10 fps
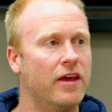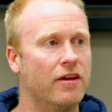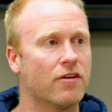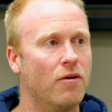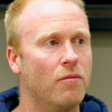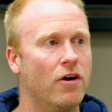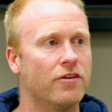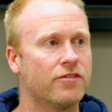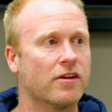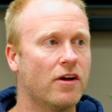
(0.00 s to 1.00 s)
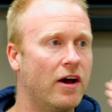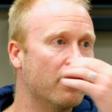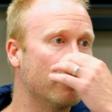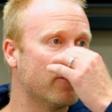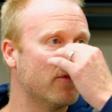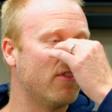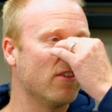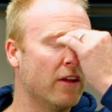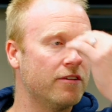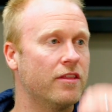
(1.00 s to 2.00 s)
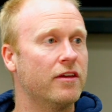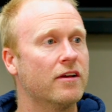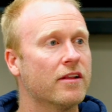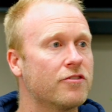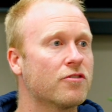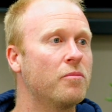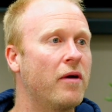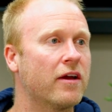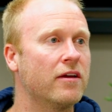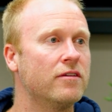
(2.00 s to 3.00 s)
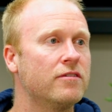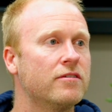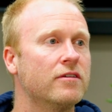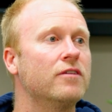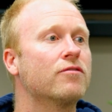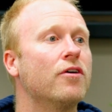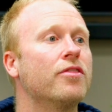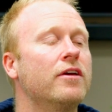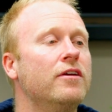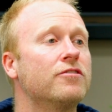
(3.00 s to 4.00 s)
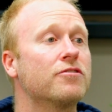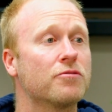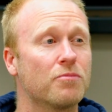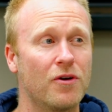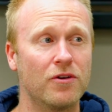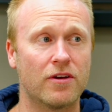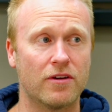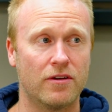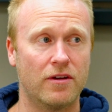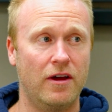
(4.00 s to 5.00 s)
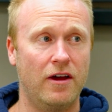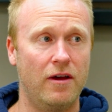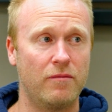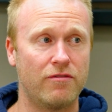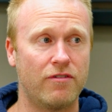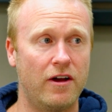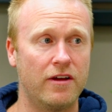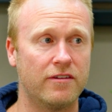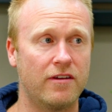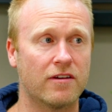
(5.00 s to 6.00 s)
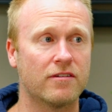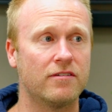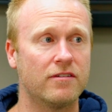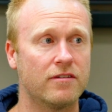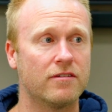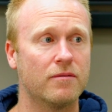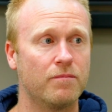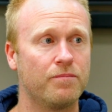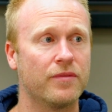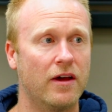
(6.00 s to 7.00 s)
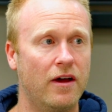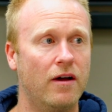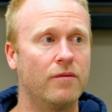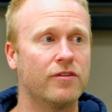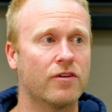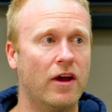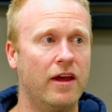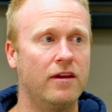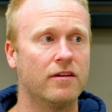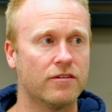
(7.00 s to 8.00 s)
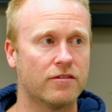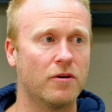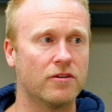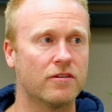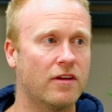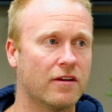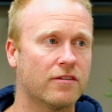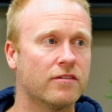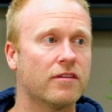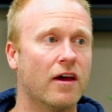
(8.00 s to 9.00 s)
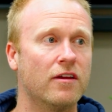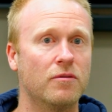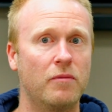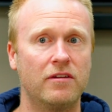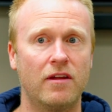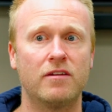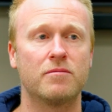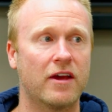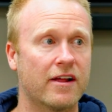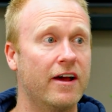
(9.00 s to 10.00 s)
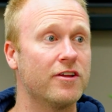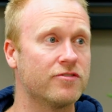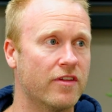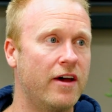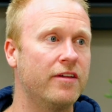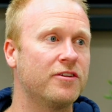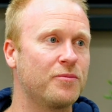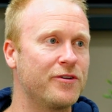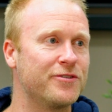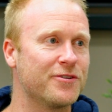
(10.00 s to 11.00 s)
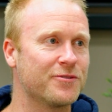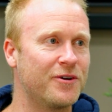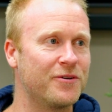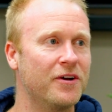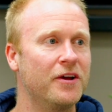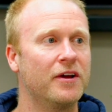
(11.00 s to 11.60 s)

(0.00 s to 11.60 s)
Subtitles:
You got emergency lighting, which would fall under the electrical package. You've got the smoke and fire detection system. You've got heat and smoke detectors that you need to make allowance for that in this budget as well.